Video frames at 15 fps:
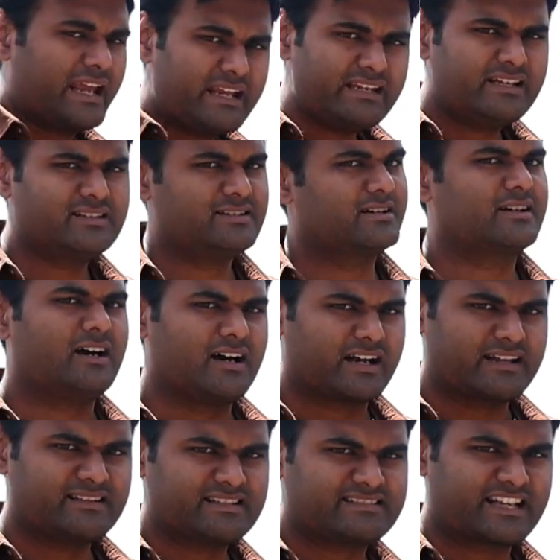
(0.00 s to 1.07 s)
any other car
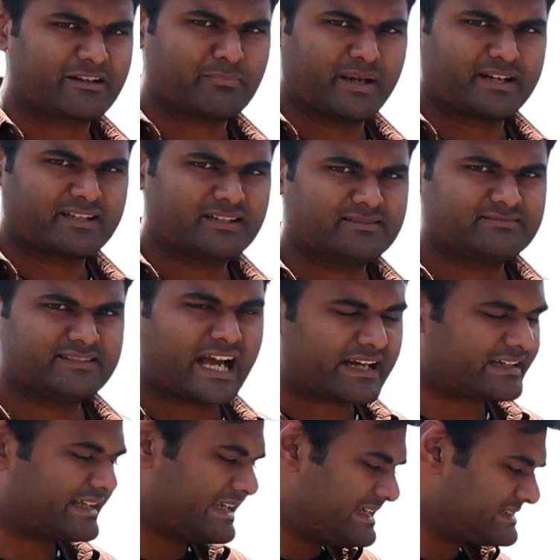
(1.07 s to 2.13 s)
in the segment.
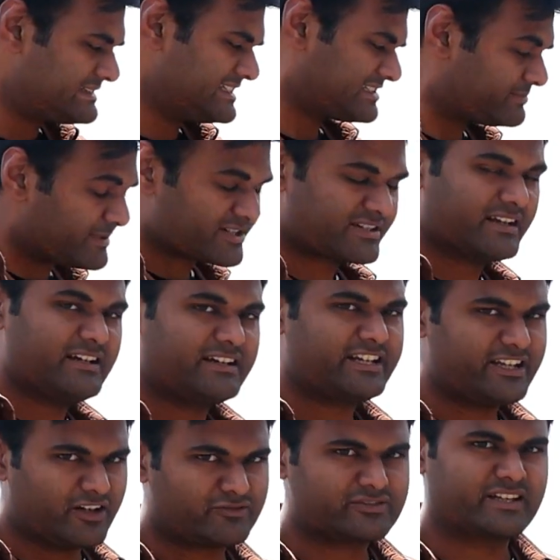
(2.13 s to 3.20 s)
That is the
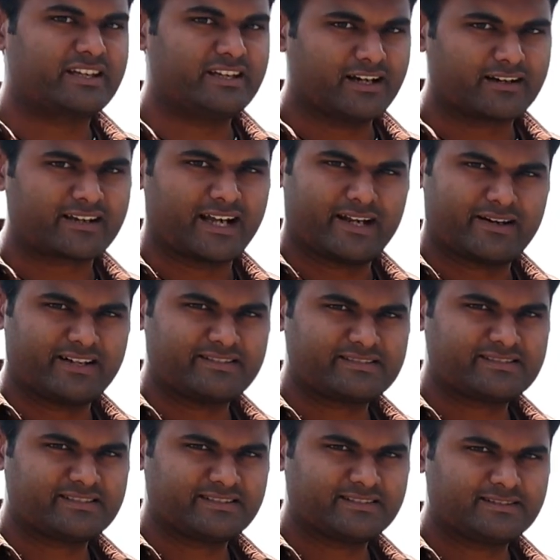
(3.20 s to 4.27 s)
speciality of the Kia
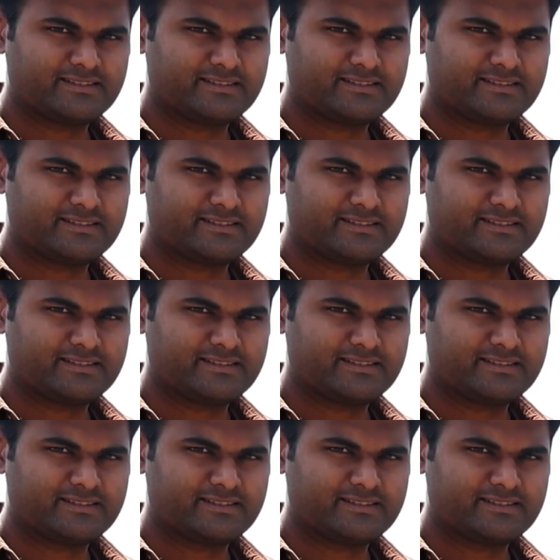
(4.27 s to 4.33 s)
Carens.